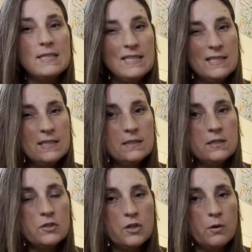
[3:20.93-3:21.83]
easiest
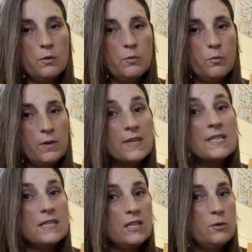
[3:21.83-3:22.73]
to start with
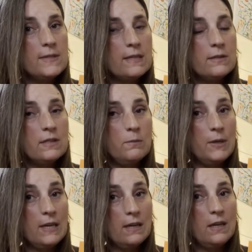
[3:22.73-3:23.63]
continuous sounds at the
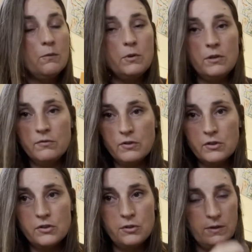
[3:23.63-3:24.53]
beginning when you
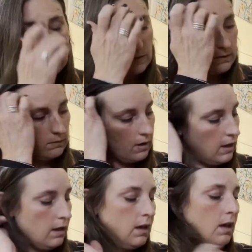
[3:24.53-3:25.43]
first do this,
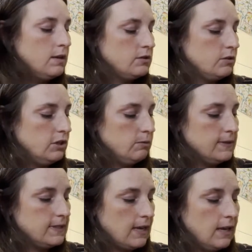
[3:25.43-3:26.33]
okay? So you
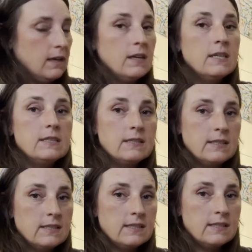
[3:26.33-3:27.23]
would say
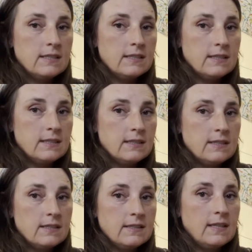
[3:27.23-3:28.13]

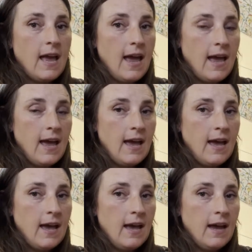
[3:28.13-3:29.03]

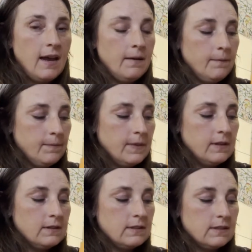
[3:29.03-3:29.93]
sa,
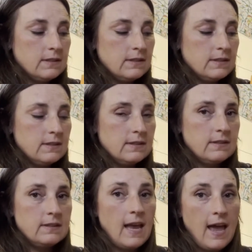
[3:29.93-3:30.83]

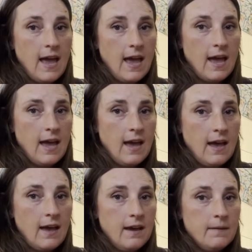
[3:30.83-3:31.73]

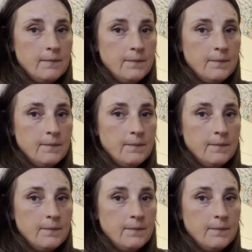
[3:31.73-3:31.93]
sa.